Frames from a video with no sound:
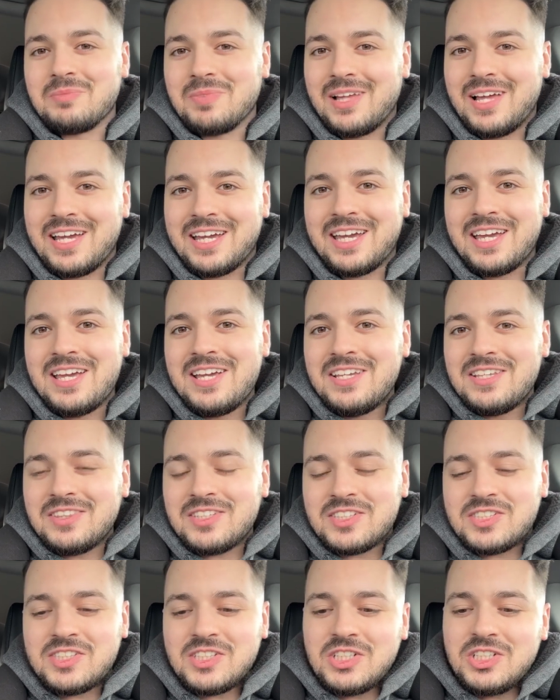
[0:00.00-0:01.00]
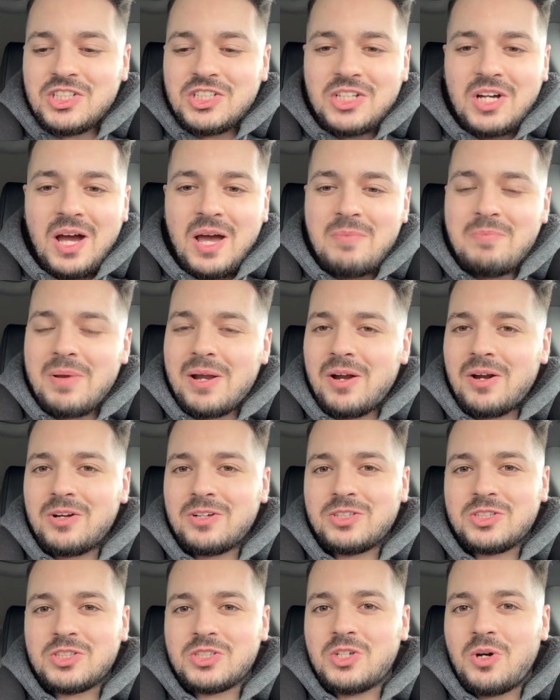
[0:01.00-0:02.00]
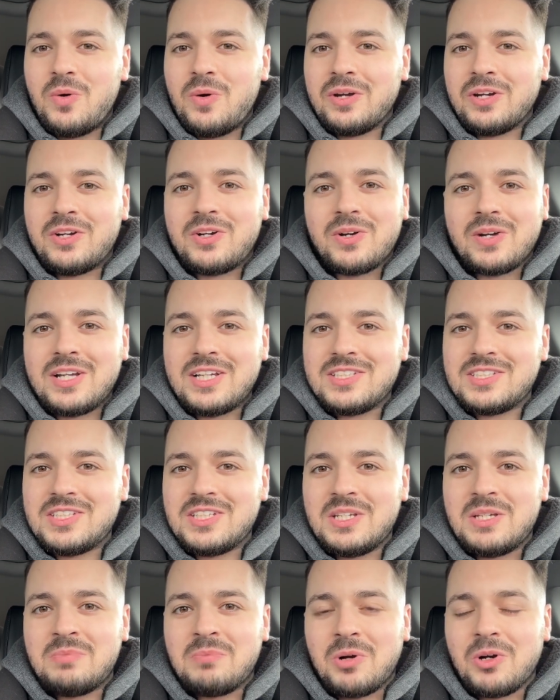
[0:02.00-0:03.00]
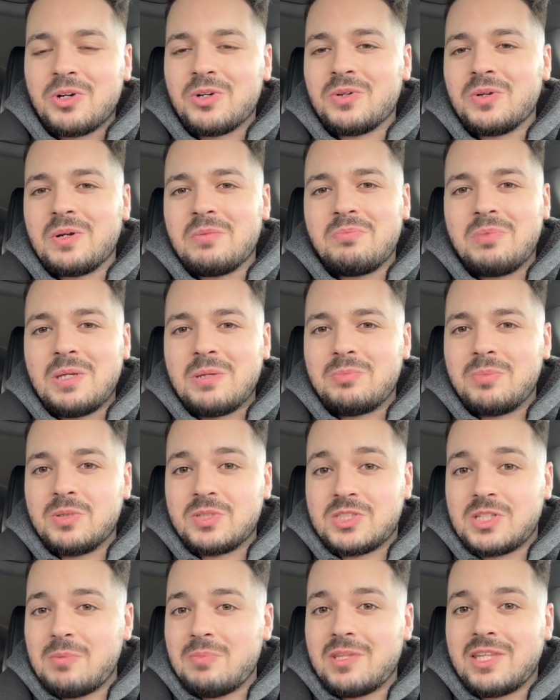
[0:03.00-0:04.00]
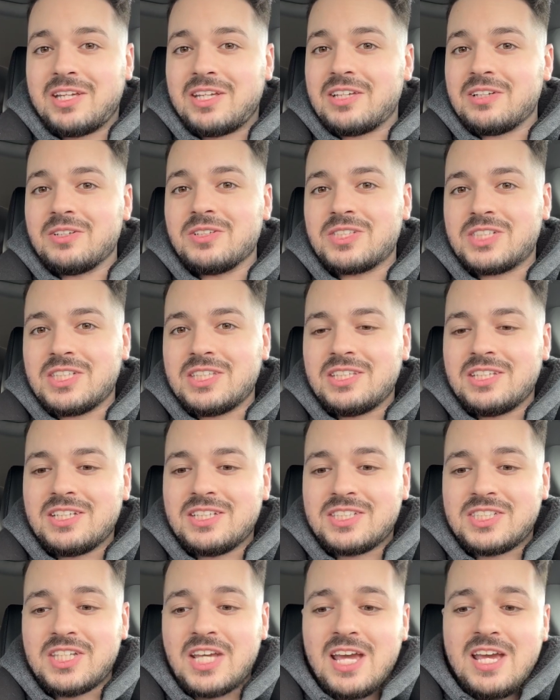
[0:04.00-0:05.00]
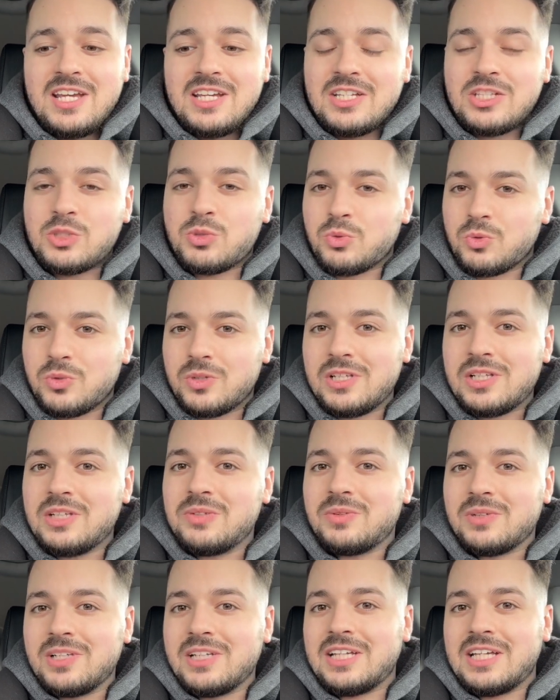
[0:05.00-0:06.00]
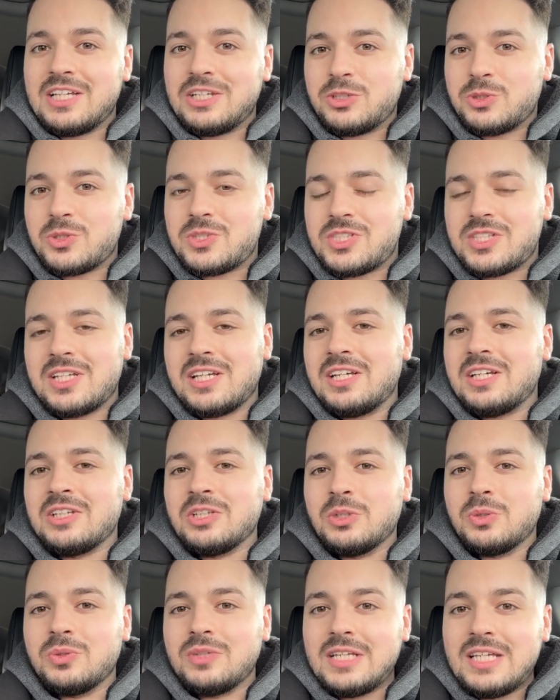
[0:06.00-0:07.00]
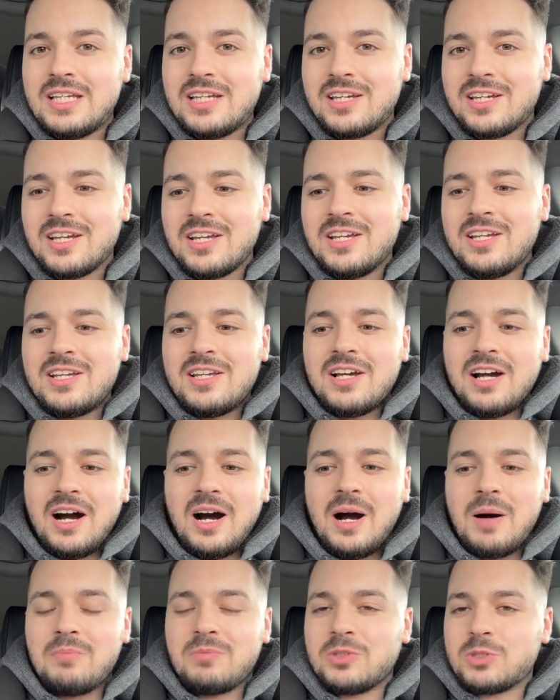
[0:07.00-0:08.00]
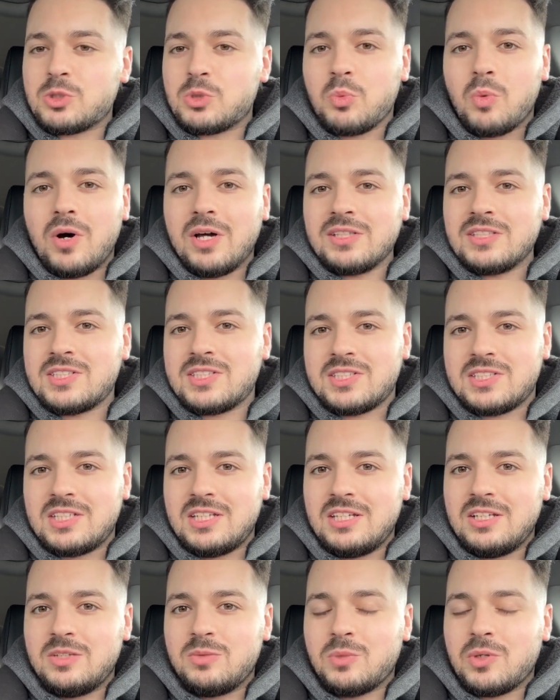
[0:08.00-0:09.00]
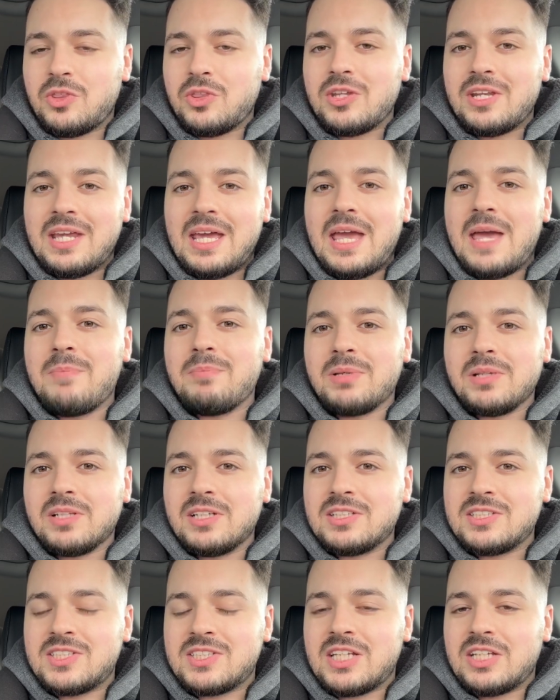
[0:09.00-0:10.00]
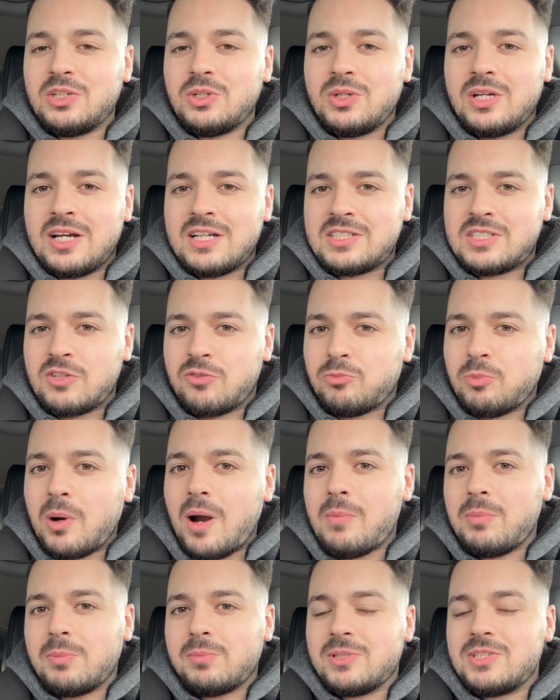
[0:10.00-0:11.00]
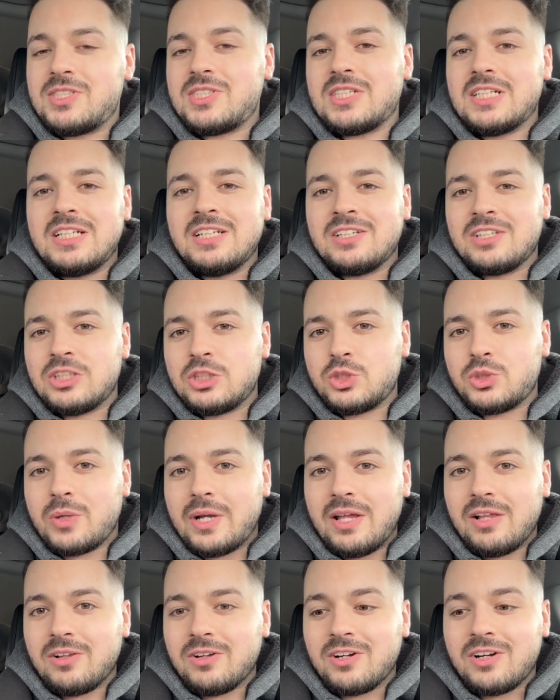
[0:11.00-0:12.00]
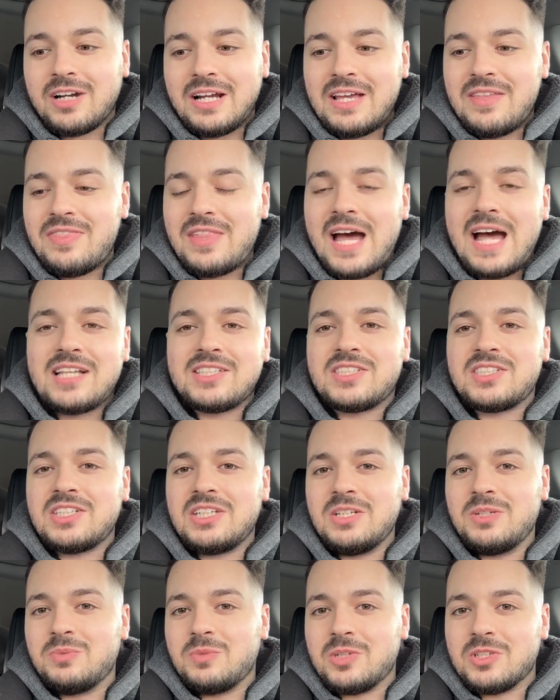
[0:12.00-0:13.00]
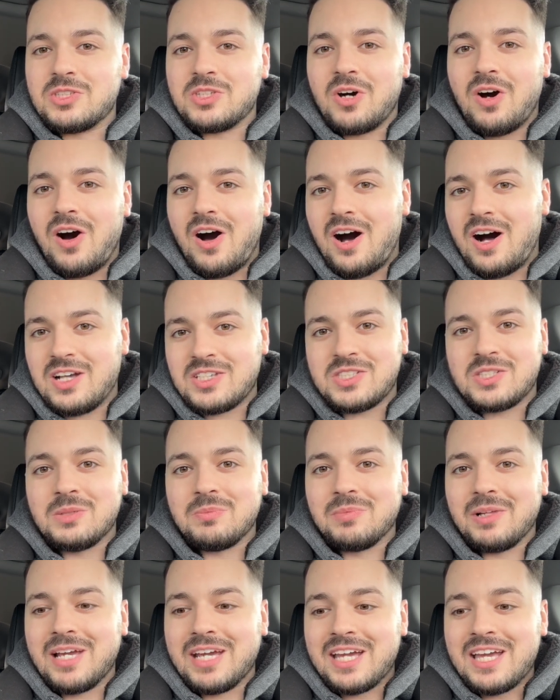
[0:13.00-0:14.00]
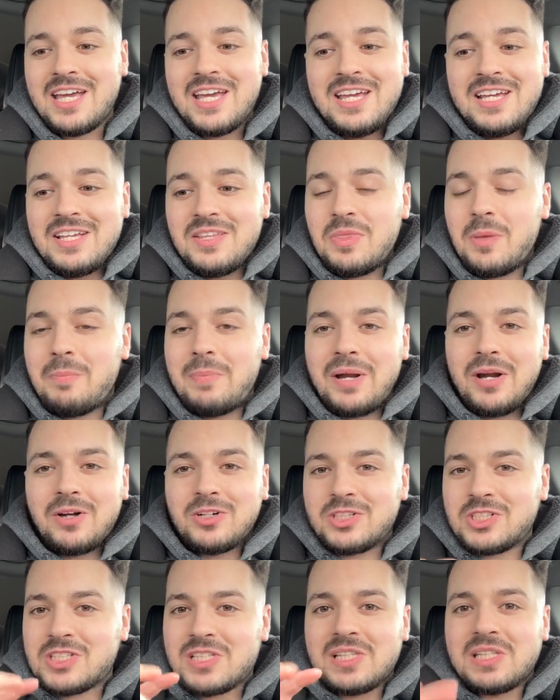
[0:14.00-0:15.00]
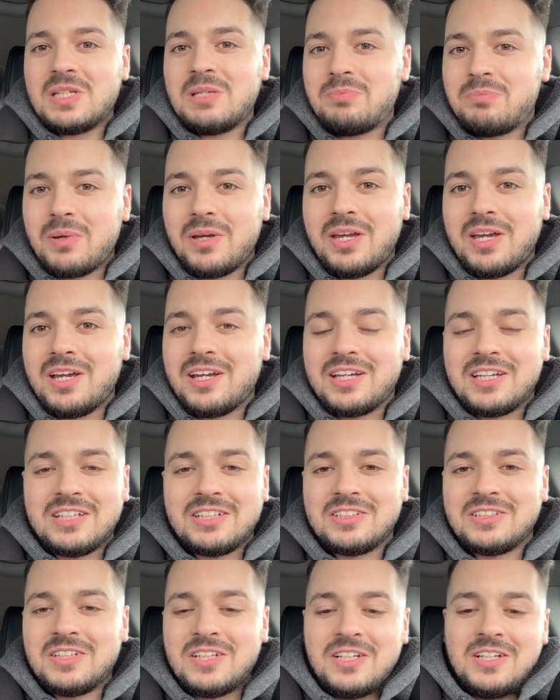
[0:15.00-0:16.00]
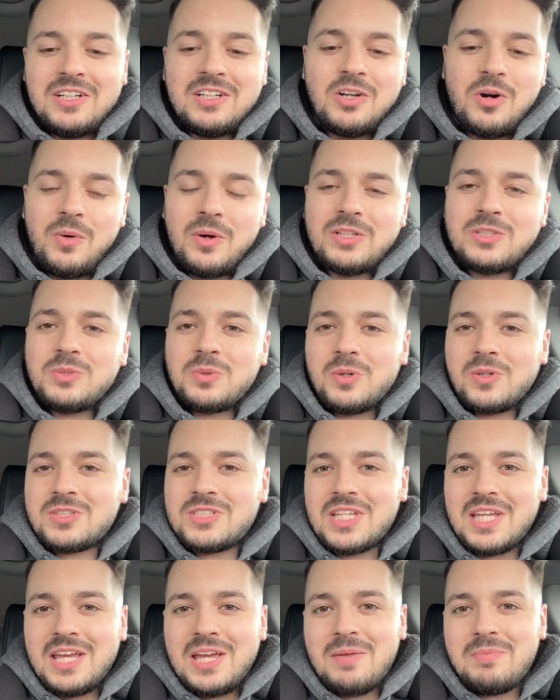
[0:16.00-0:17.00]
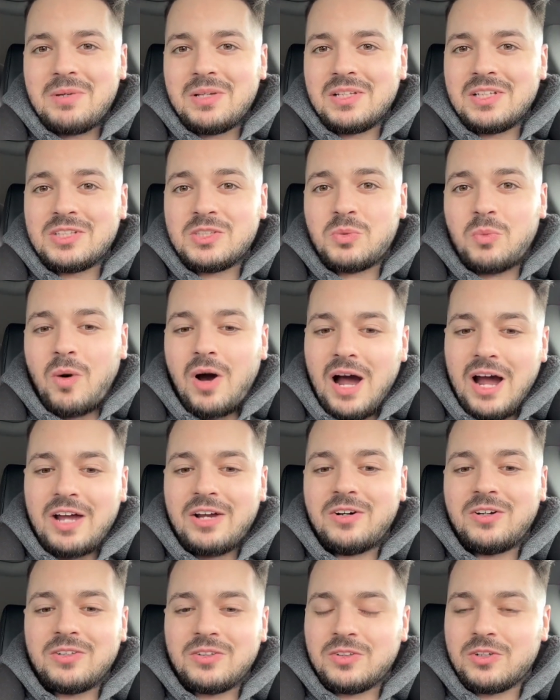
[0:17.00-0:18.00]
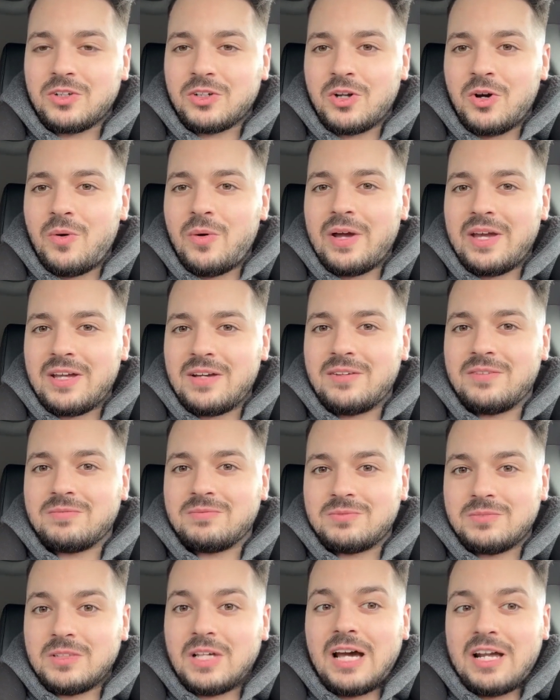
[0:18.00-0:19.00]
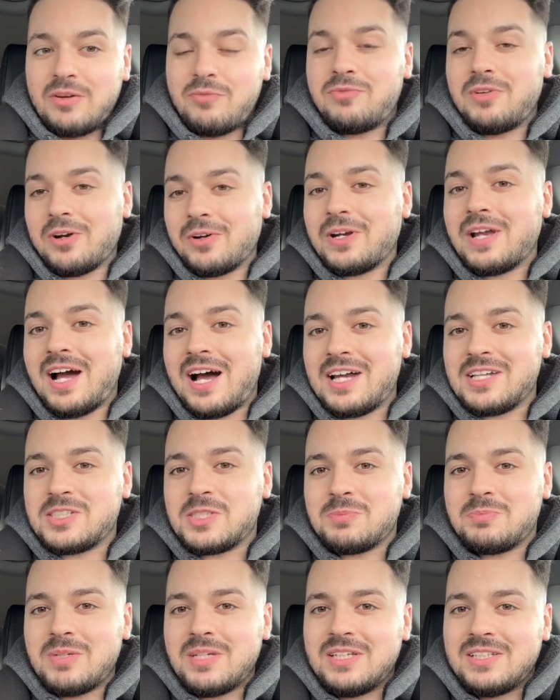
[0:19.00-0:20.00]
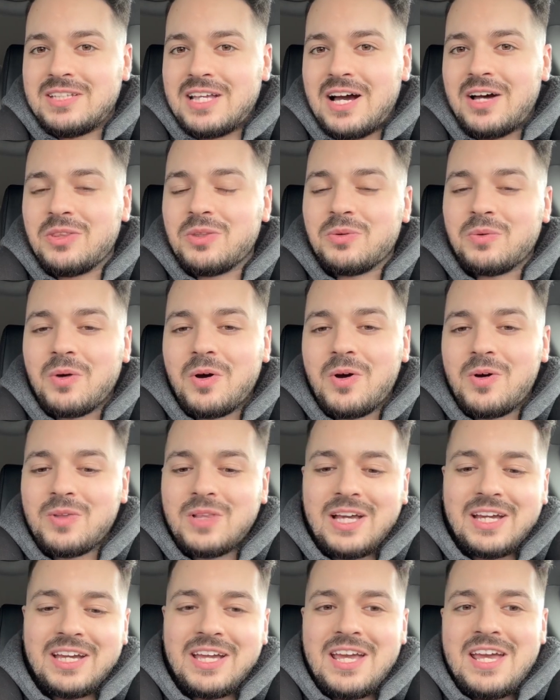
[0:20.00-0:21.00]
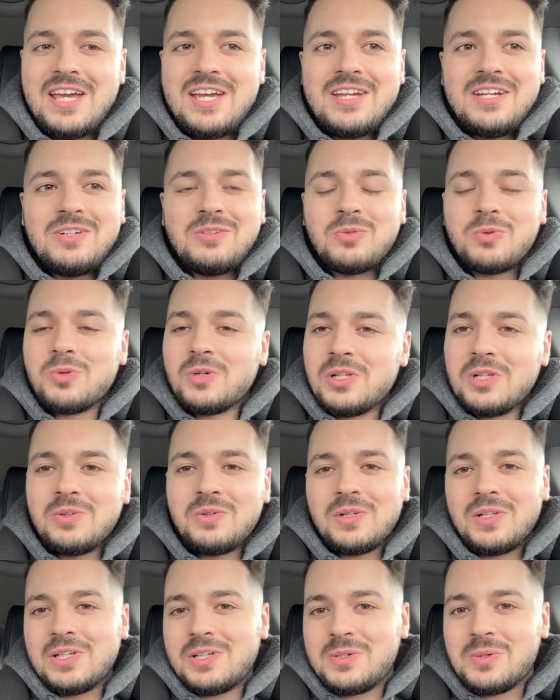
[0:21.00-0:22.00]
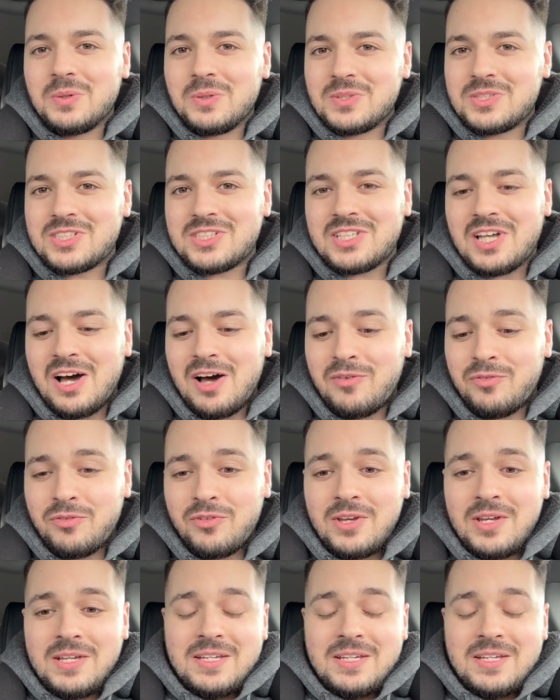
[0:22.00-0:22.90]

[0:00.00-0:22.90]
Like, the CGI bear just going crazy, murdering people. Some of the kills in this is really, really interesting and unique. There's one scene with an ambulance that you guys have probably seen in the trailer, and that scene was awesome. Like, the bear just leaping and going towards the ambulance while they're going at a very high speed down the road. Like, really, really cool stuff.